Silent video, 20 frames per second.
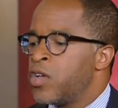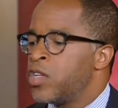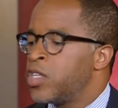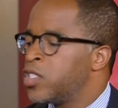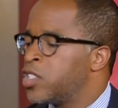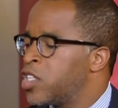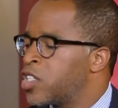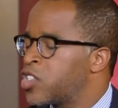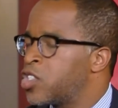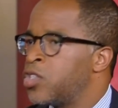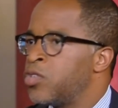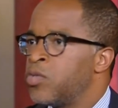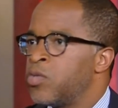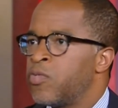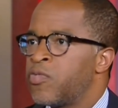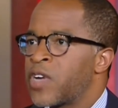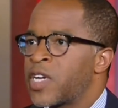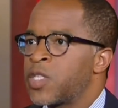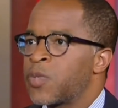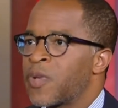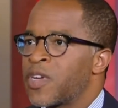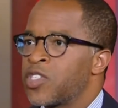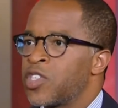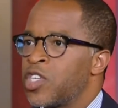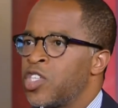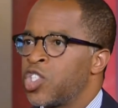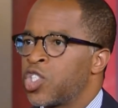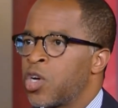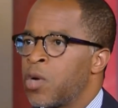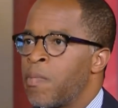look to Vice
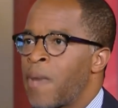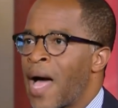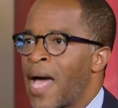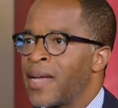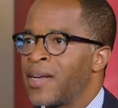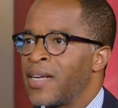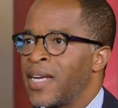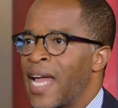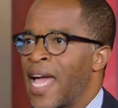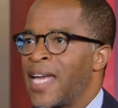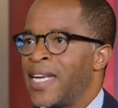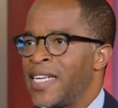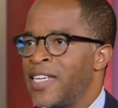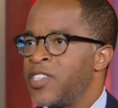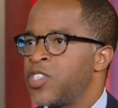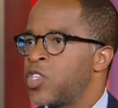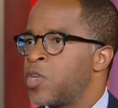President Joe Biden and his